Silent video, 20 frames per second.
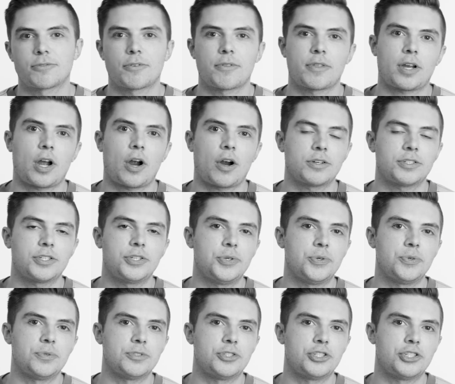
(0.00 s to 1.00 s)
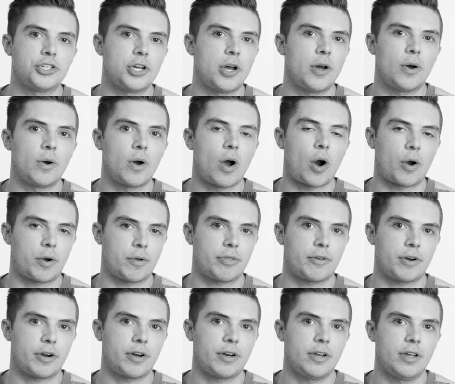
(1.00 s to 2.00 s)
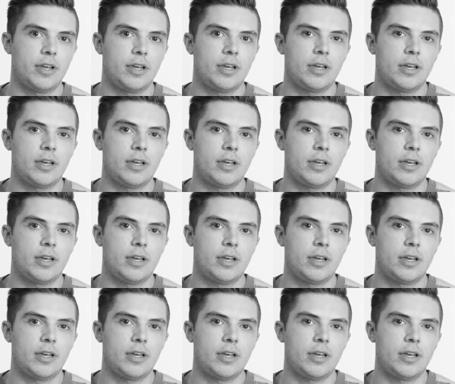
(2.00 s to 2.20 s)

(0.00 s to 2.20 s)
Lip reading: for the cartoon show Arthur.